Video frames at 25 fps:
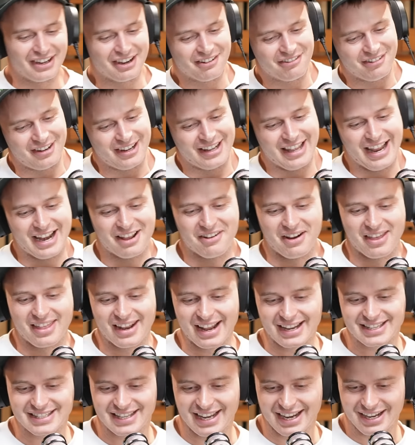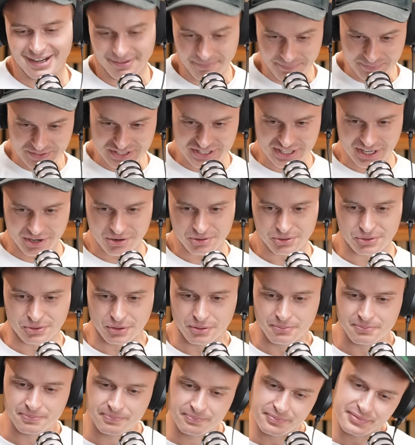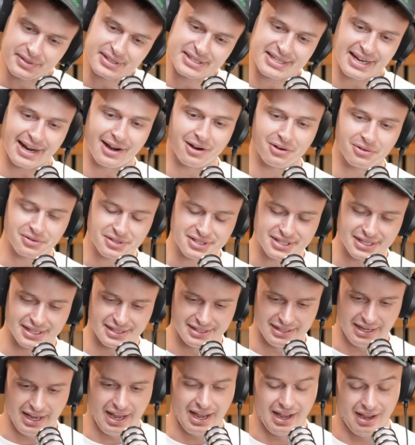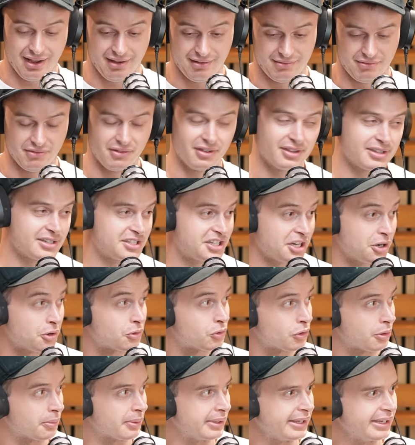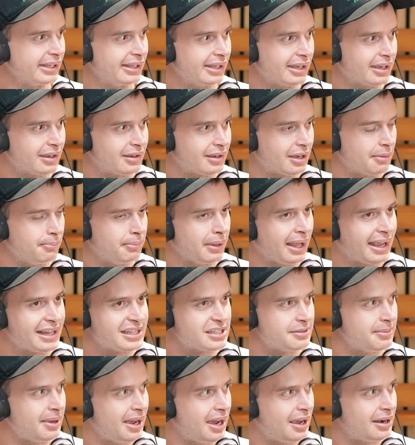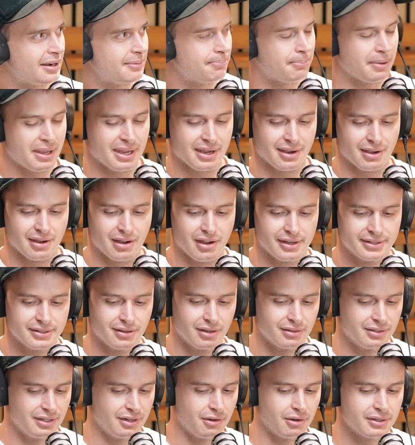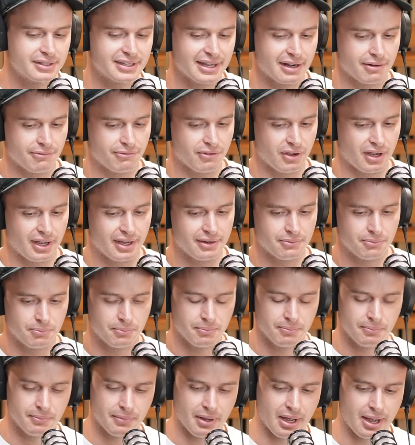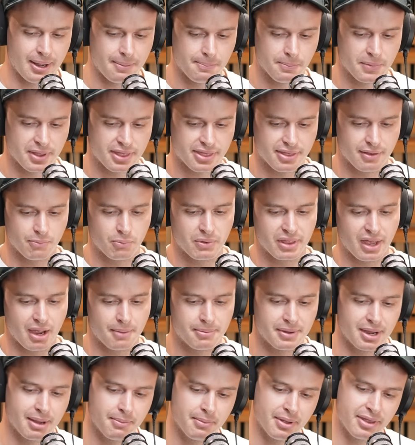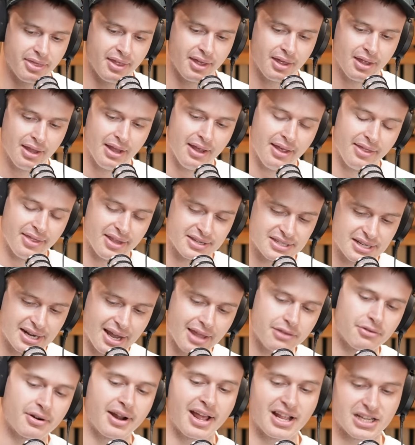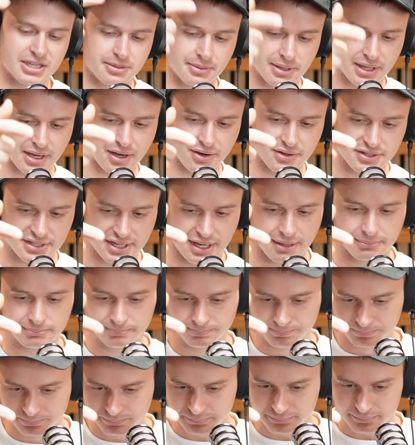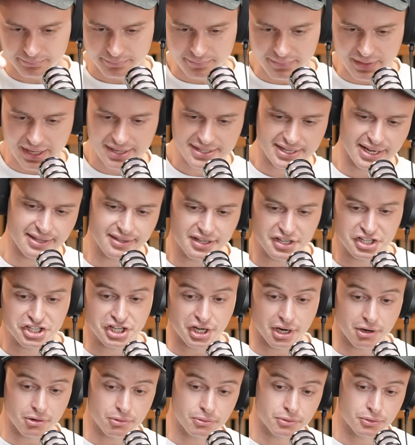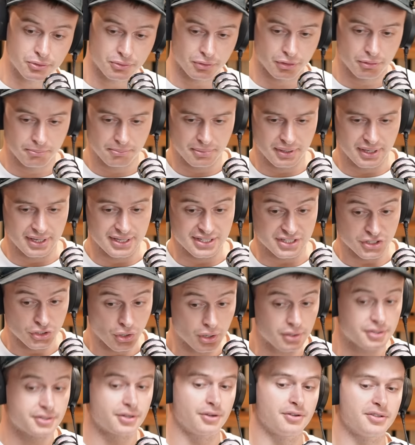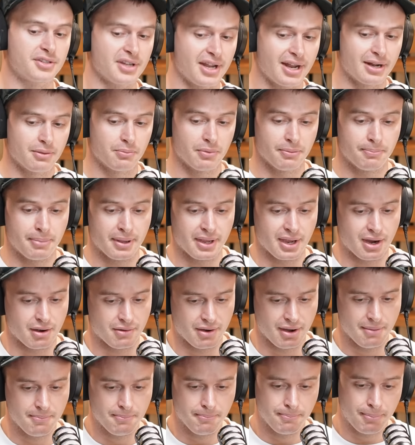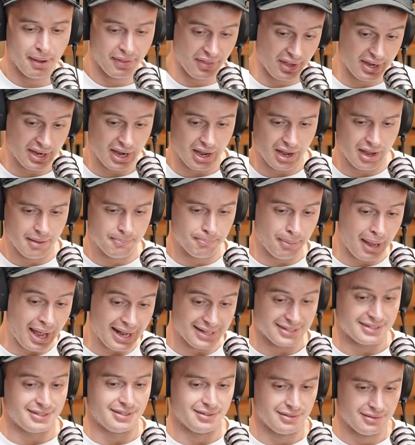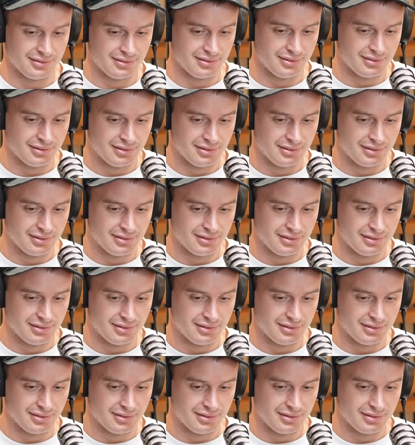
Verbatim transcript: very funny. Anyway, the next day, Gerald Group tells, uh, Gerald Group clearly complains about being, uh, you know, identified um, with, with R P M, and the, there's another announcement that goes up saying that Gerald Group is not associated with P R M, but they, but